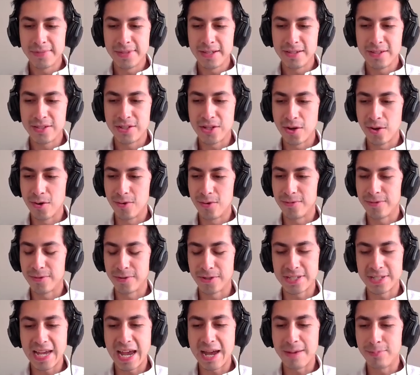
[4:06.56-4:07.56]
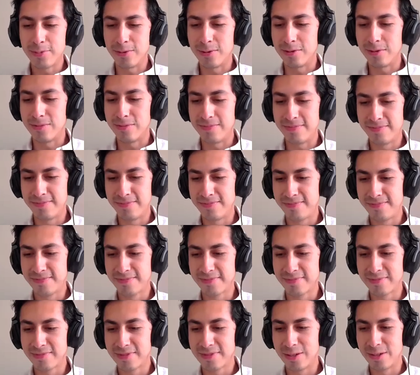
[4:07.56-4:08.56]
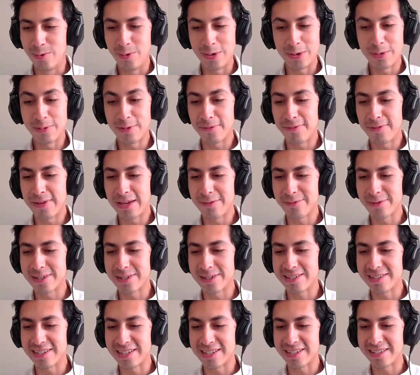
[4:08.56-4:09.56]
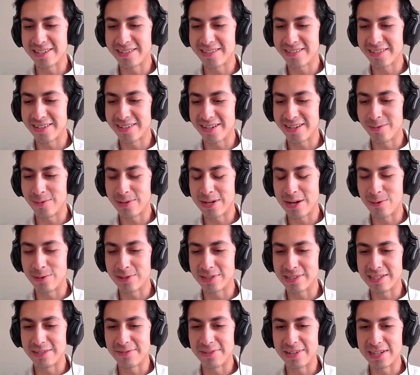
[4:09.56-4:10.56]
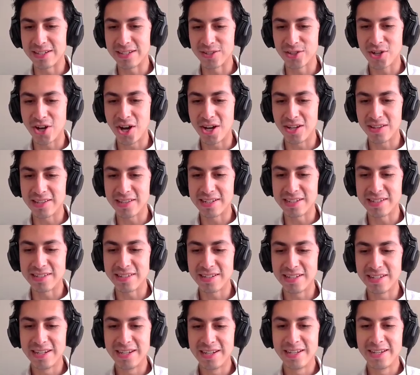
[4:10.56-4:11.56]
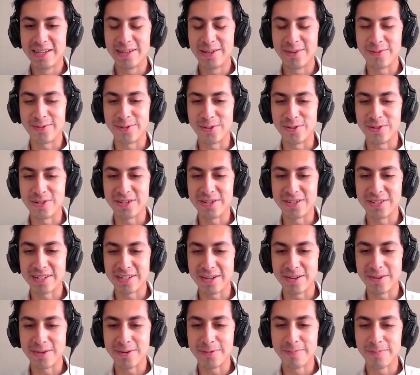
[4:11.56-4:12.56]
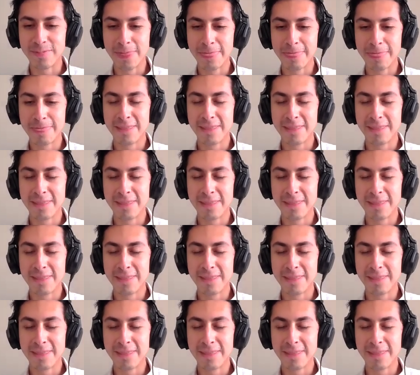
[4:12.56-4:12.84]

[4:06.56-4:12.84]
So, for example, one of my favorites is when I was living in Scotland a few years ago.